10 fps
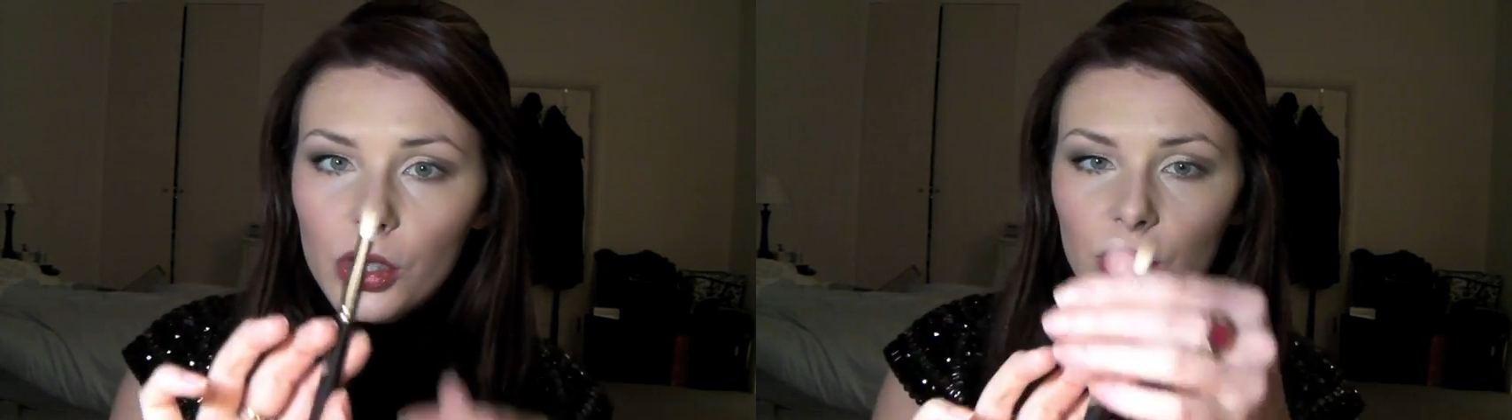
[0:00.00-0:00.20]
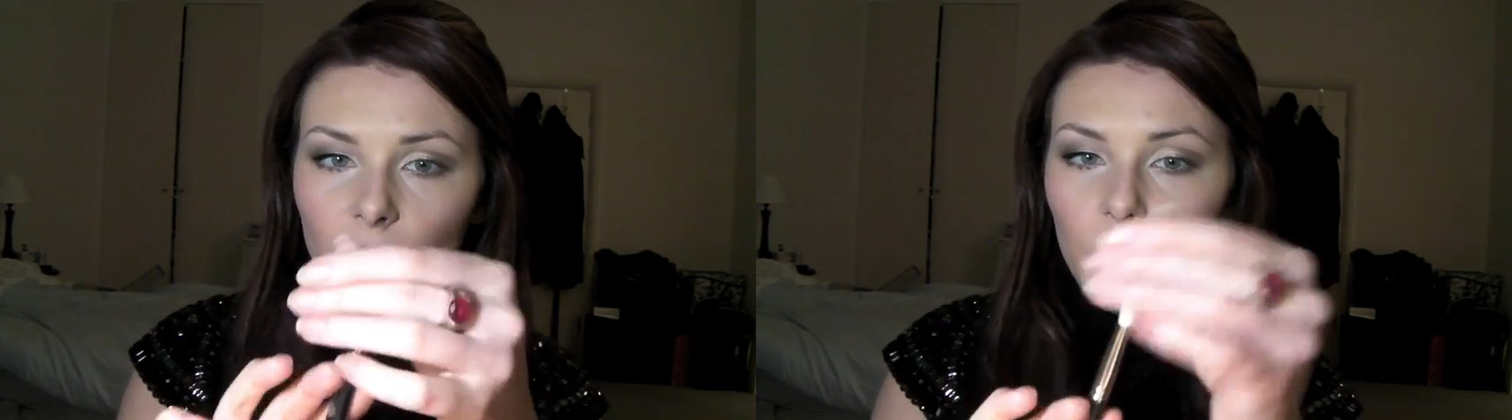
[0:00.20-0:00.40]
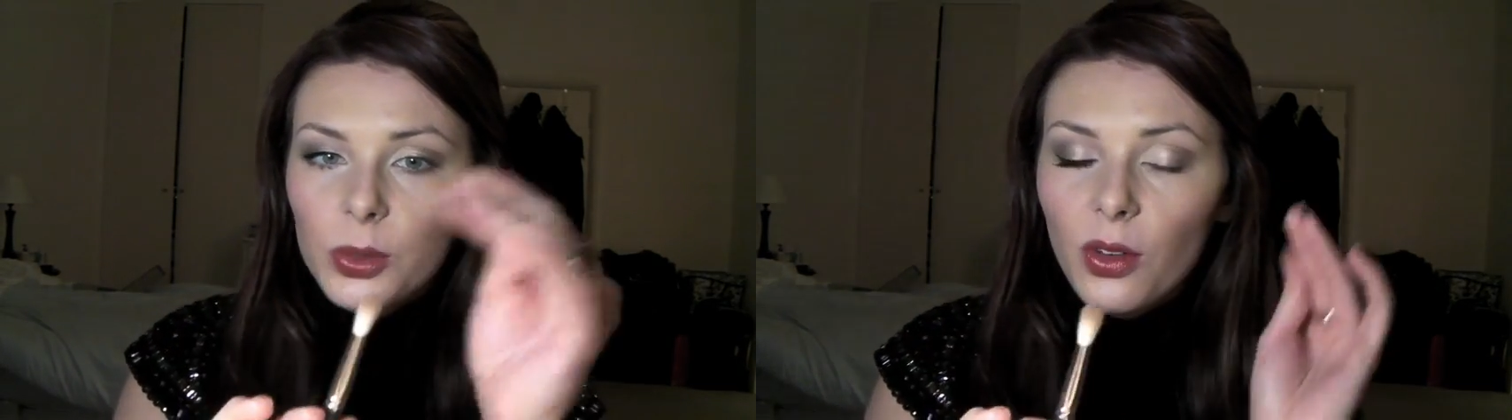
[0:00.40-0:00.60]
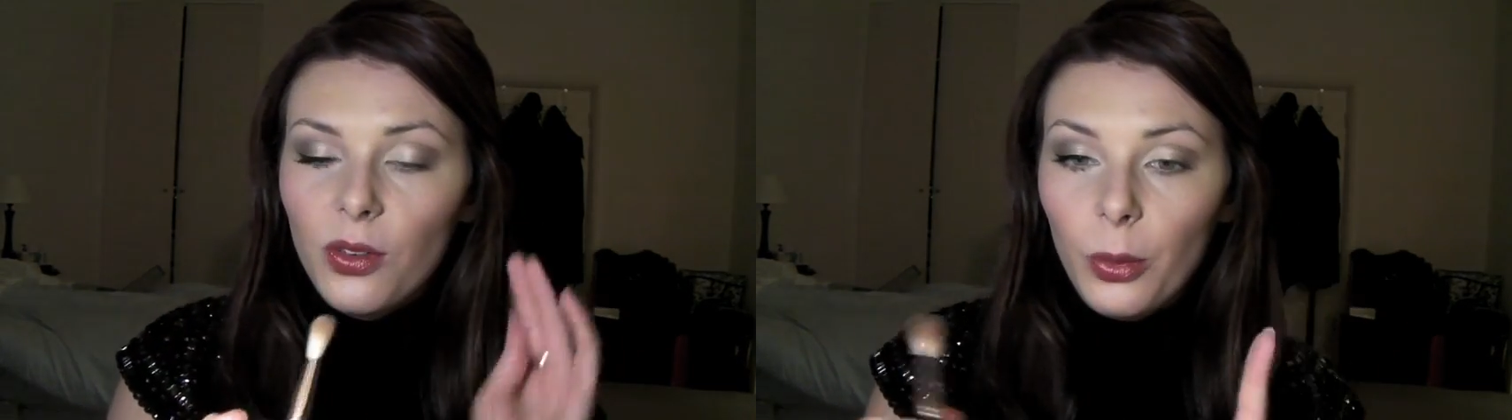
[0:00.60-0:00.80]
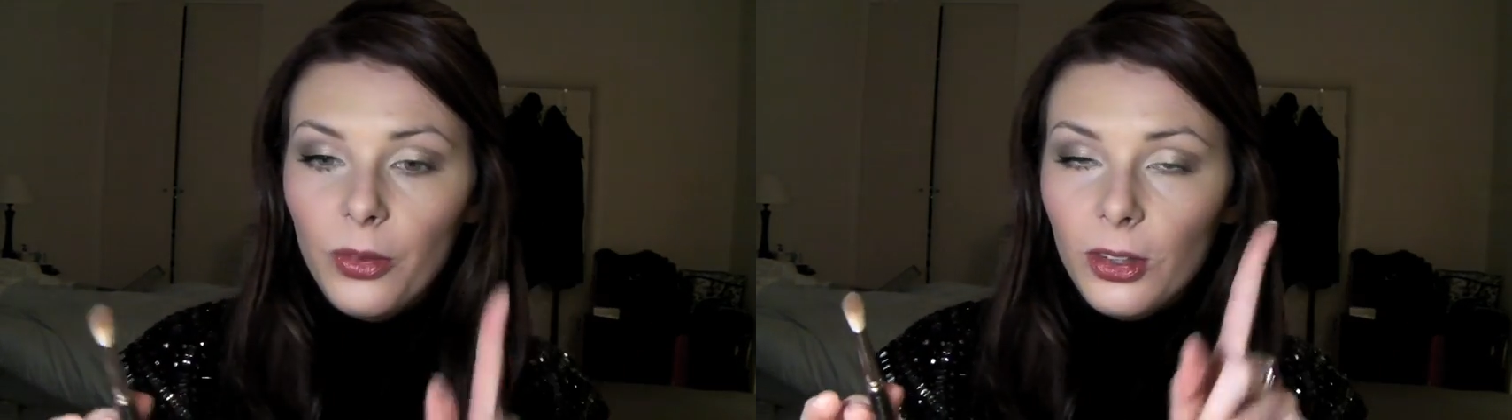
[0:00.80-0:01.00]
So
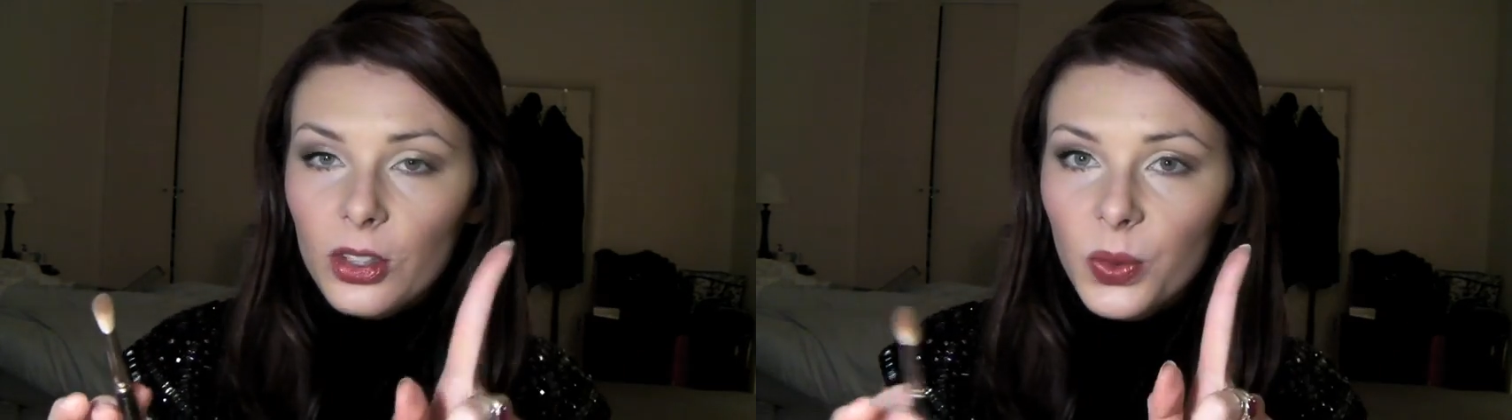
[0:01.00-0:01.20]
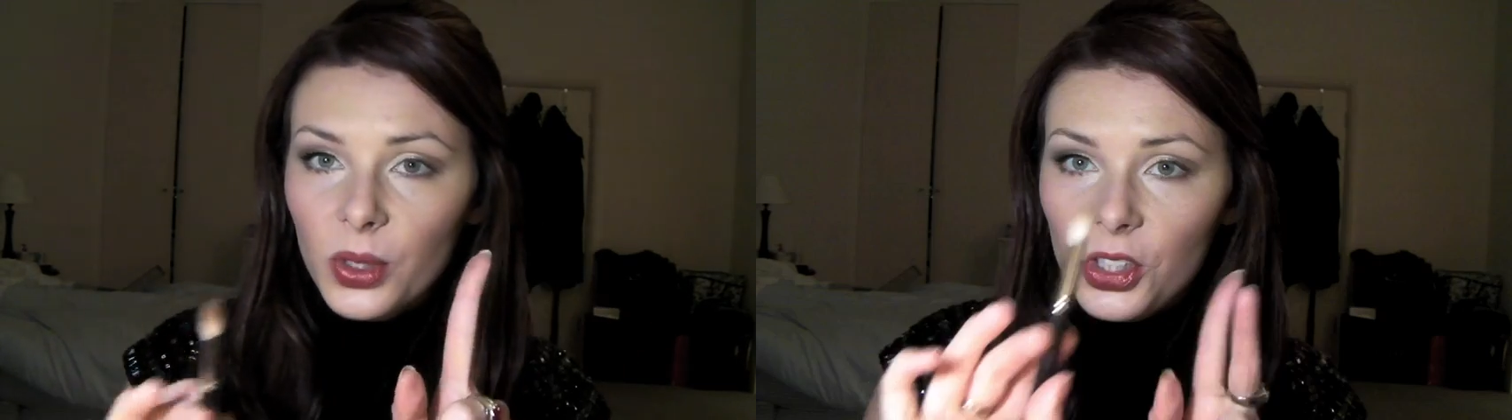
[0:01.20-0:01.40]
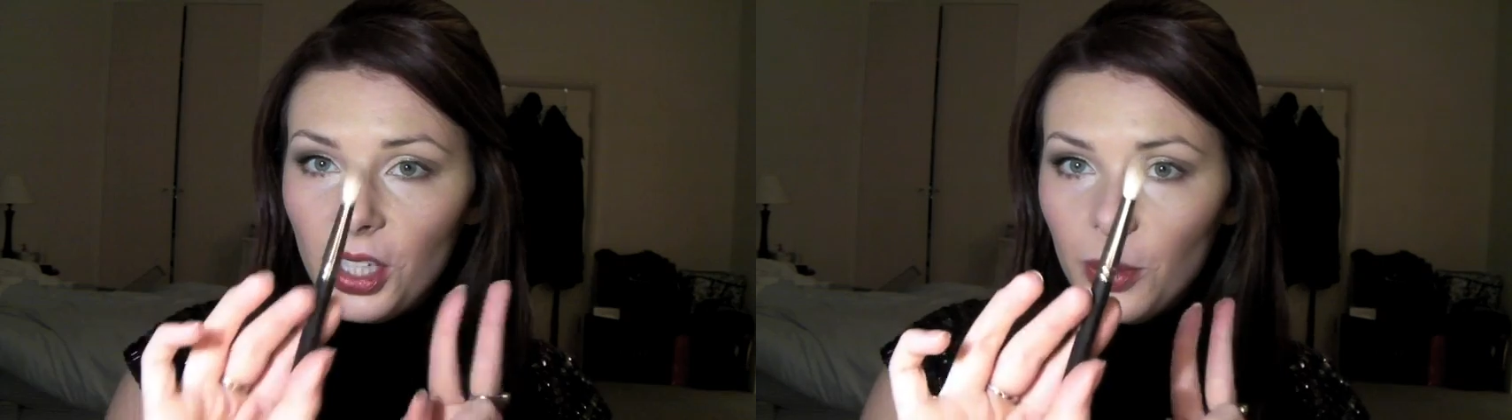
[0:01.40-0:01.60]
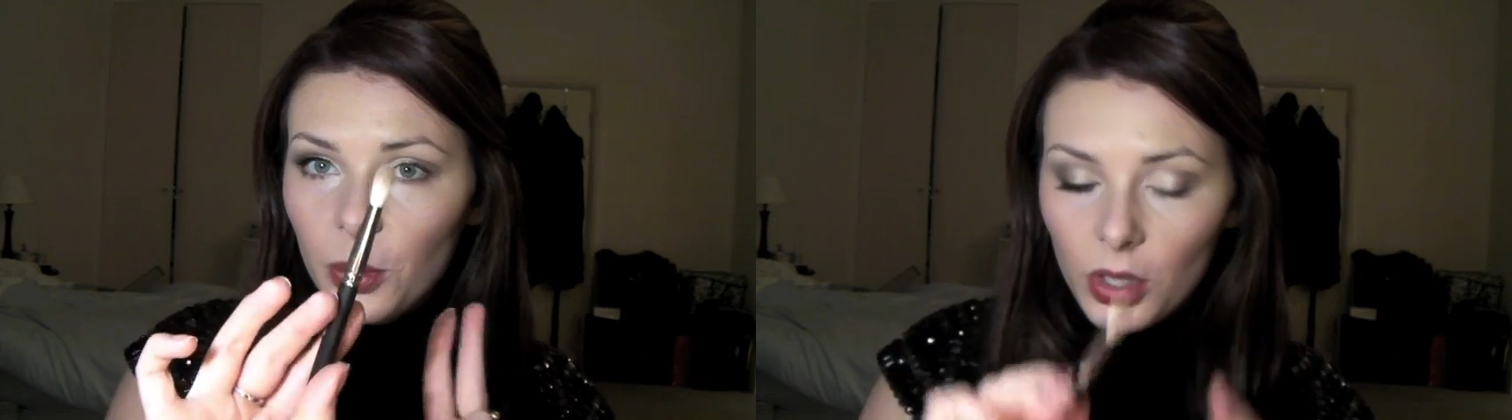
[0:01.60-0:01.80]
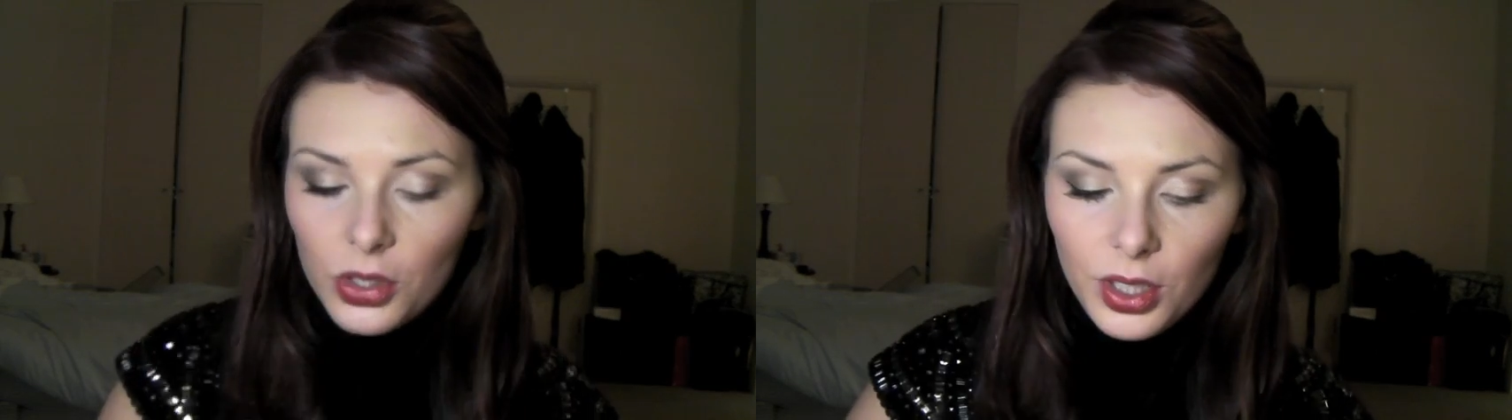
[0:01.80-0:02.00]
far we've used one shading brush,